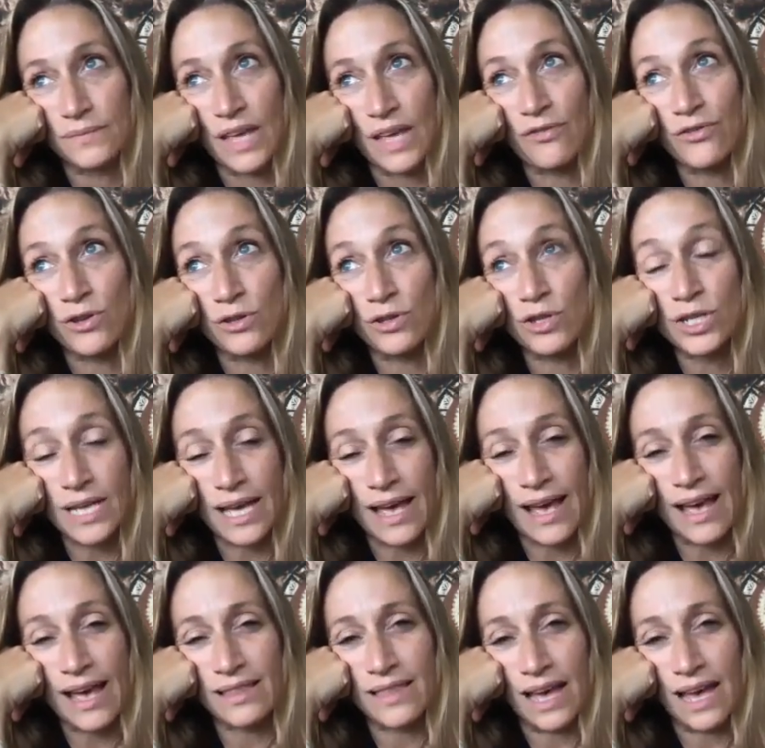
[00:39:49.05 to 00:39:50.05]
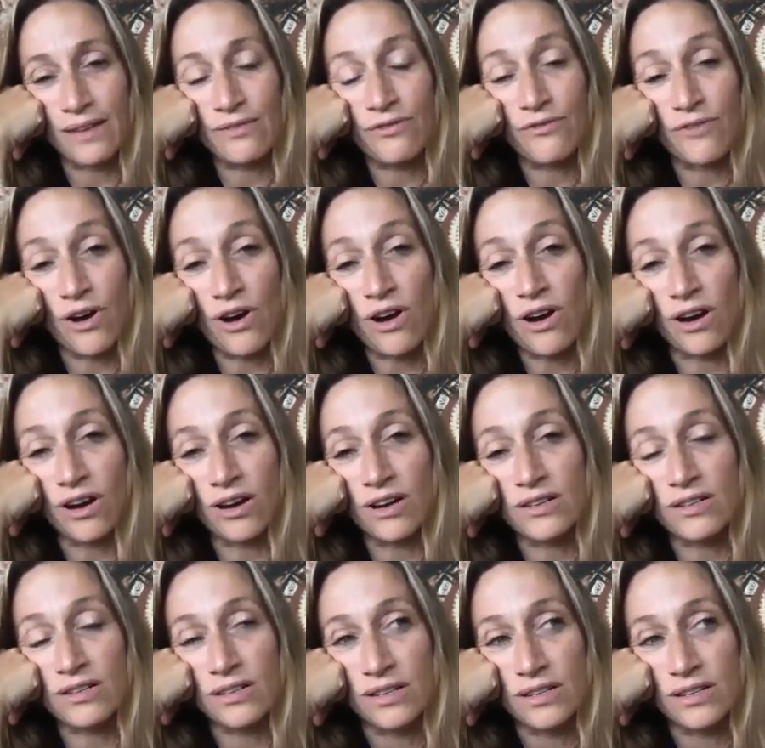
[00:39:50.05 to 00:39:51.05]
If you look ahead that
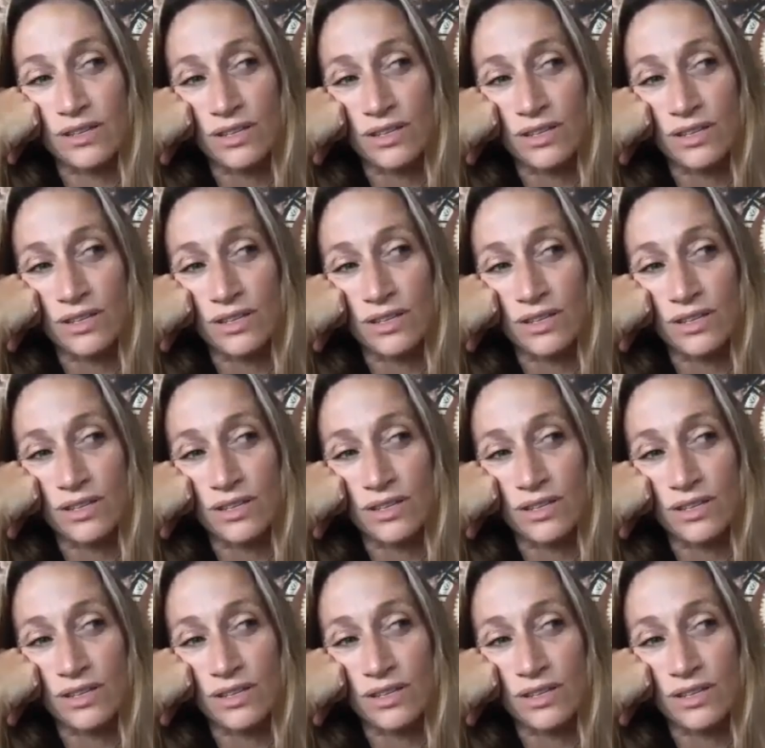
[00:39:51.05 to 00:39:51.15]
far,